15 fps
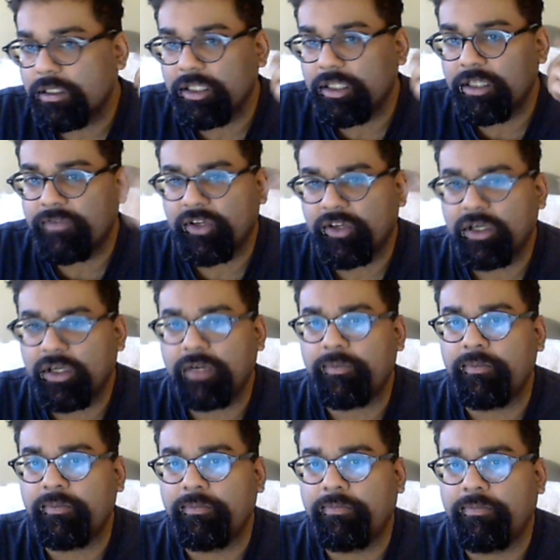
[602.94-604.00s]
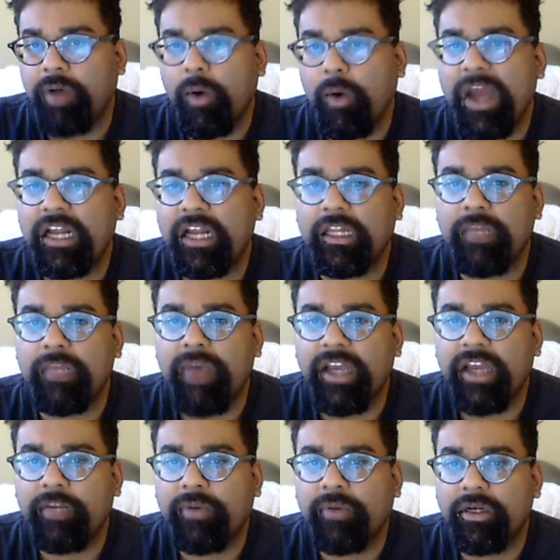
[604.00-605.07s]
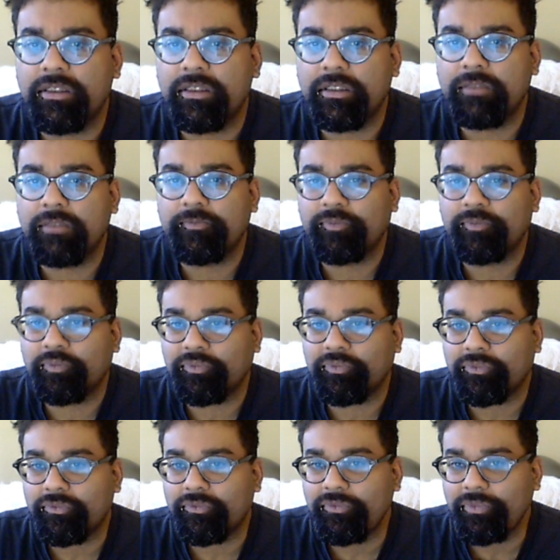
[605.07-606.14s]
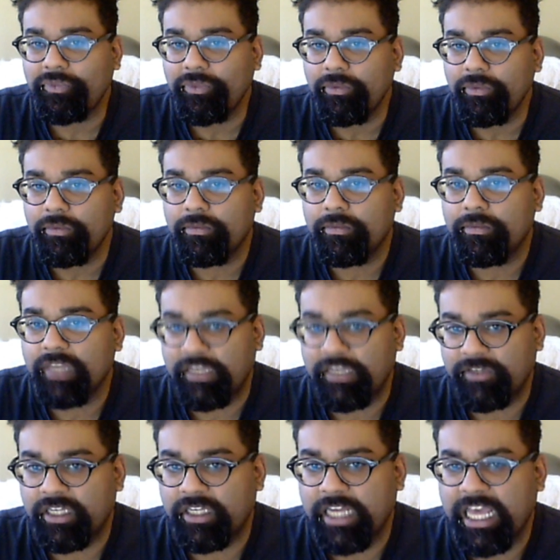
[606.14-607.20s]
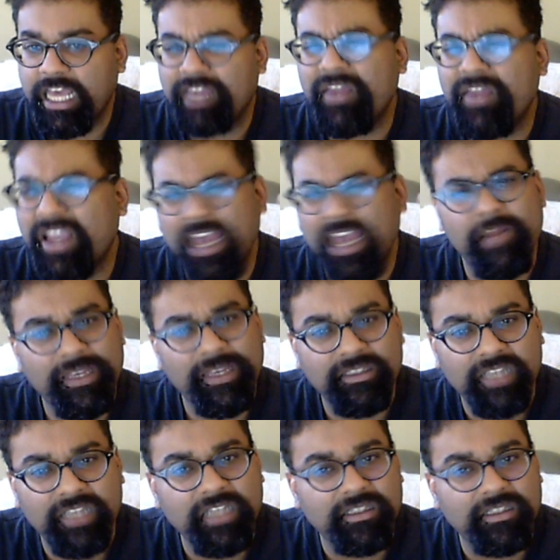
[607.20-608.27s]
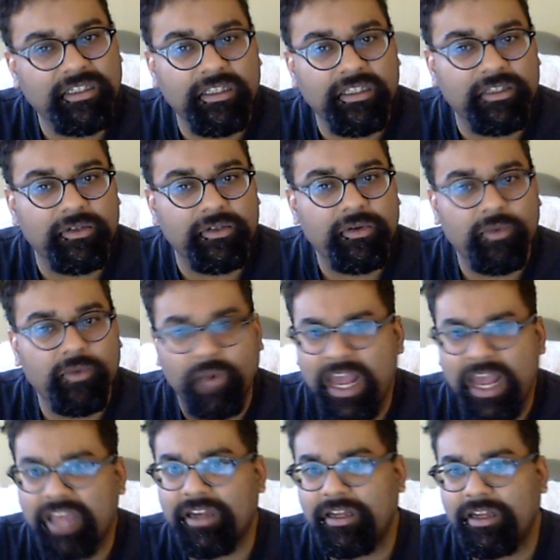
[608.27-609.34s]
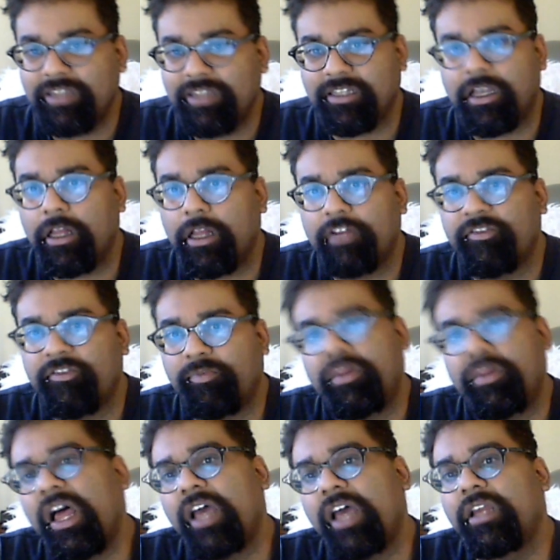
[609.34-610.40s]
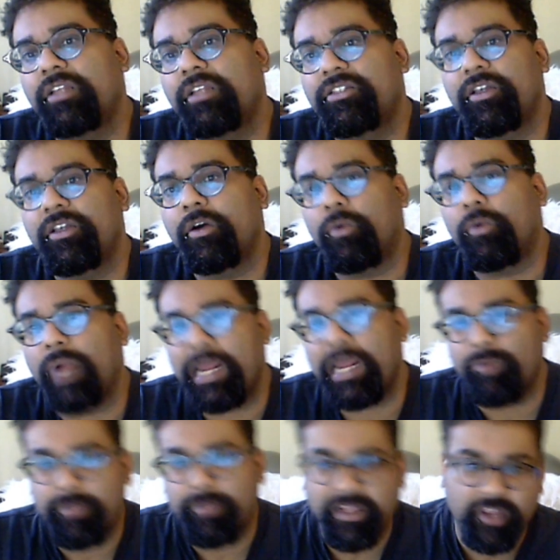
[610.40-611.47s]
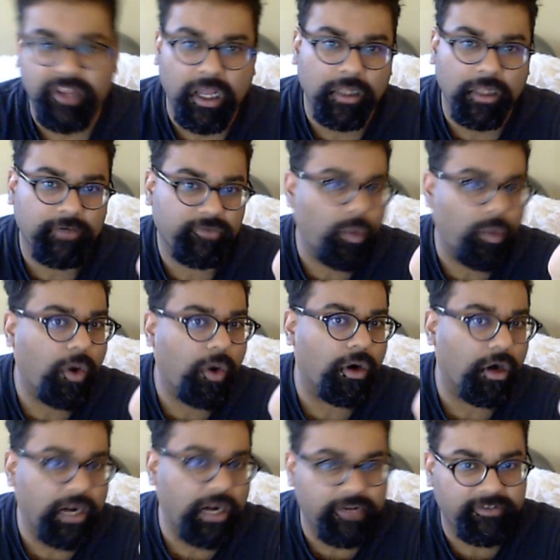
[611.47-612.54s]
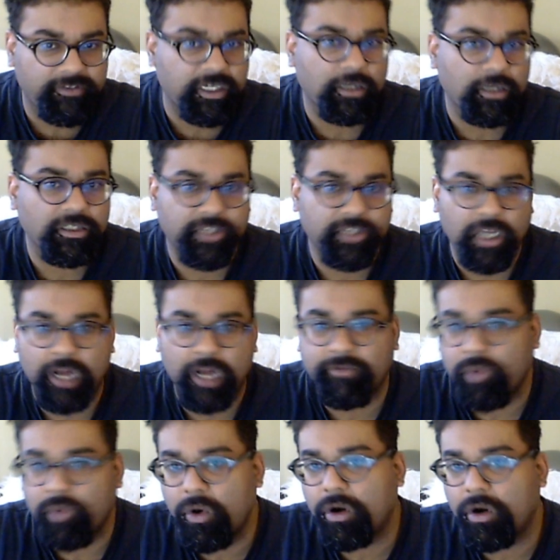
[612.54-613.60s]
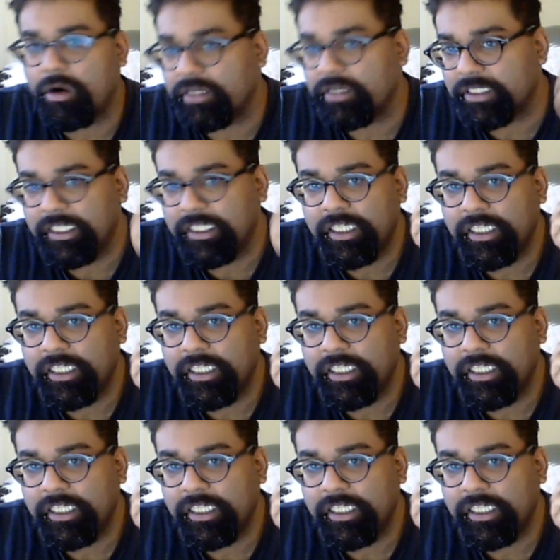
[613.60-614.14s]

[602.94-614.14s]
If you're a poetically minded person, even today, that kind of makes sense to you. Red is the color of blood, so red would be the color of war, and if Tyr is the god of war, and